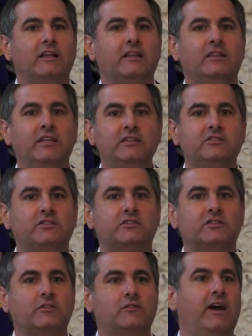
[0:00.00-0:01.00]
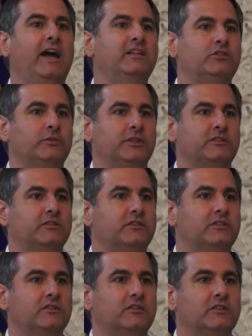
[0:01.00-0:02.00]
This graduate
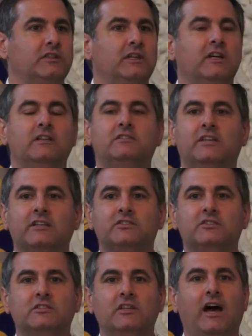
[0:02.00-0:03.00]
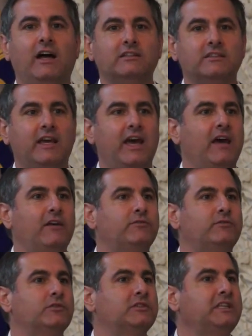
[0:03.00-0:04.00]
does not
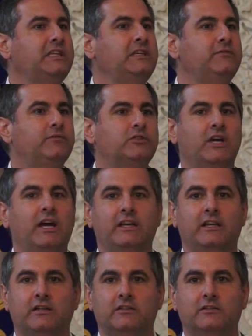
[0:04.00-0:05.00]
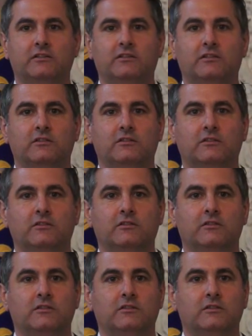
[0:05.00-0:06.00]
have to leave China
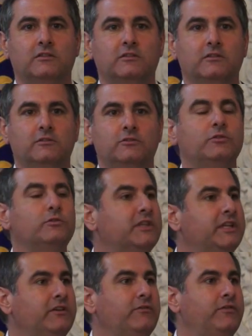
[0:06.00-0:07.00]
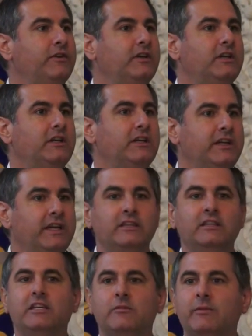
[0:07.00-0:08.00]
to live
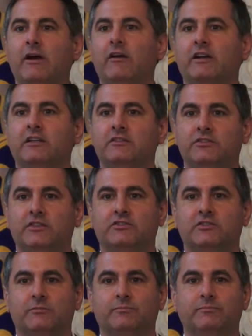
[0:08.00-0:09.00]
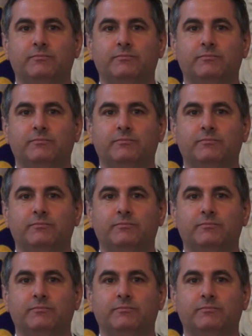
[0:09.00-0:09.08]
in the American system.